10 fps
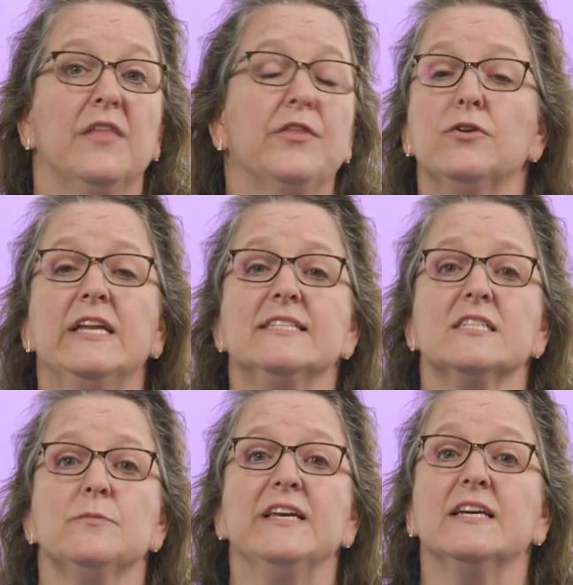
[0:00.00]
There needs
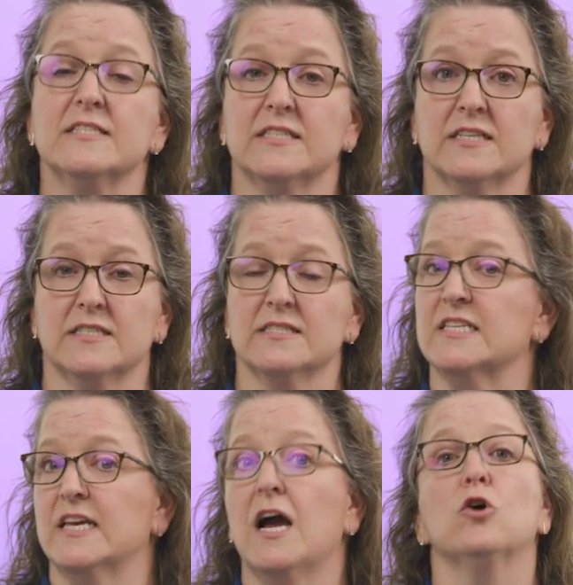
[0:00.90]
to be
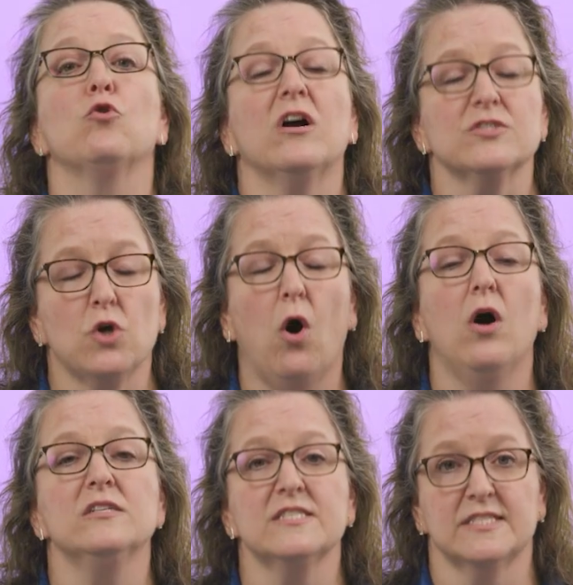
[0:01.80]
consistency across
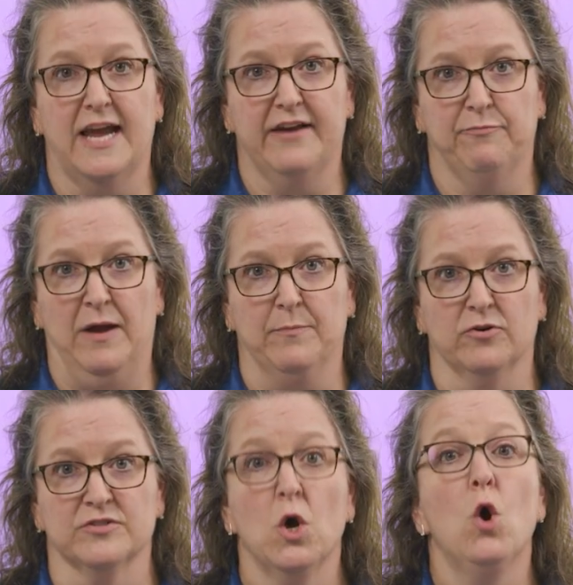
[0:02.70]
all staff
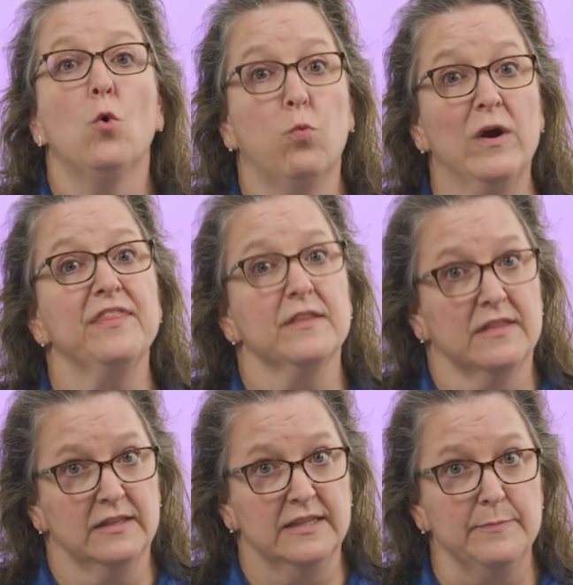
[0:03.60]
members with
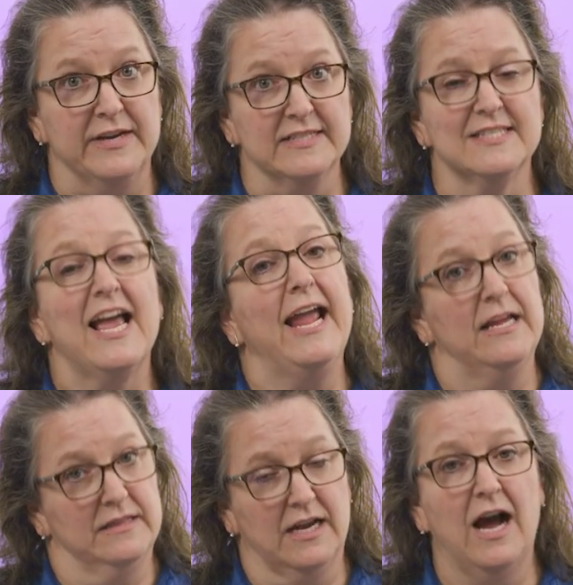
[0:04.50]
the limits
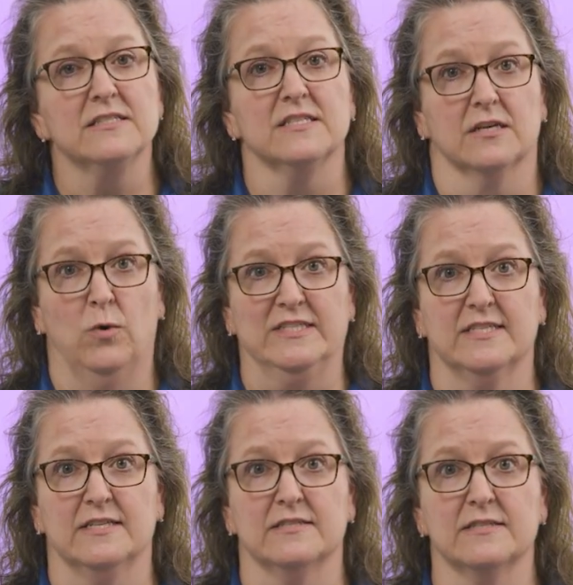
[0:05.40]
and the
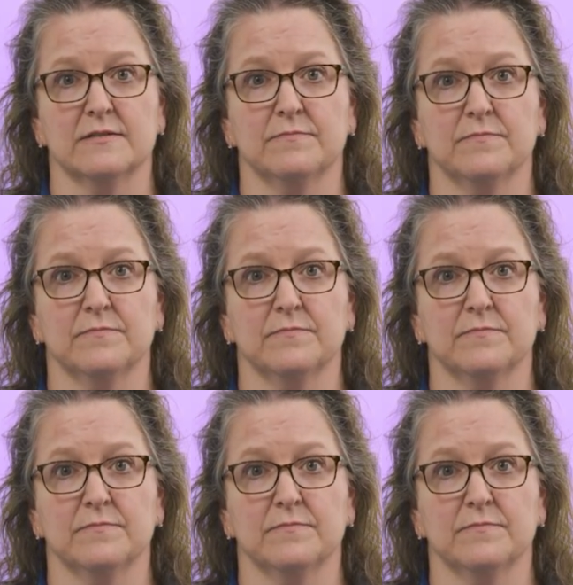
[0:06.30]
consequences.